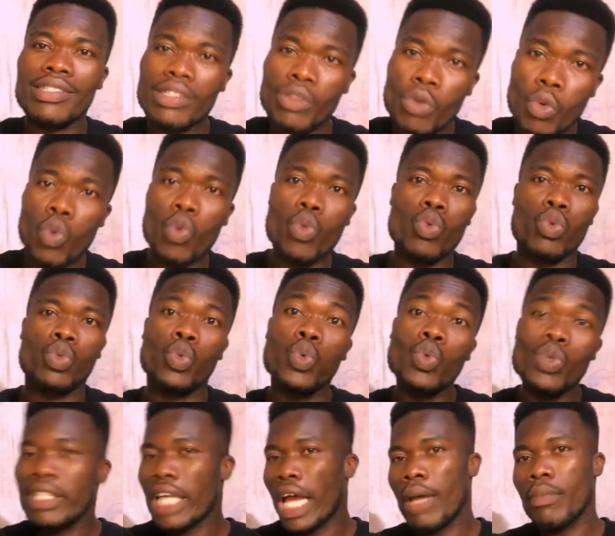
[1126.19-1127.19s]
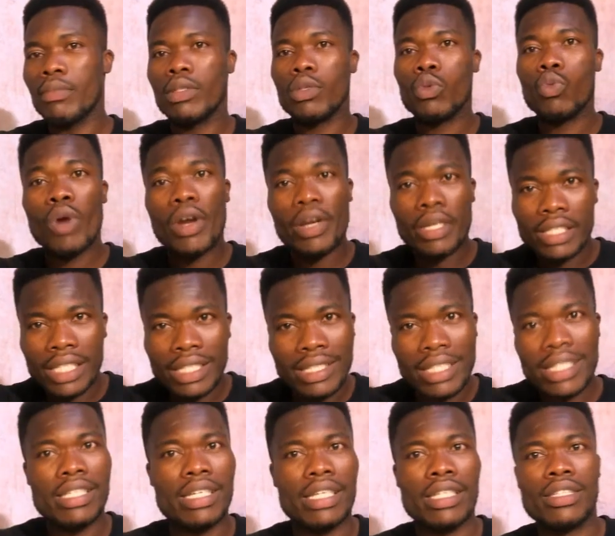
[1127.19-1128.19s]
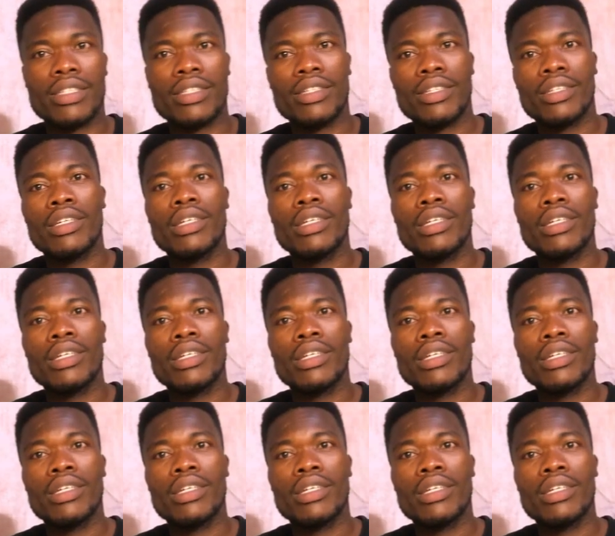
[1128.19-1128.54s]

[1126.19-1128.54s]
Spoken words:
Two times, where is the teachers?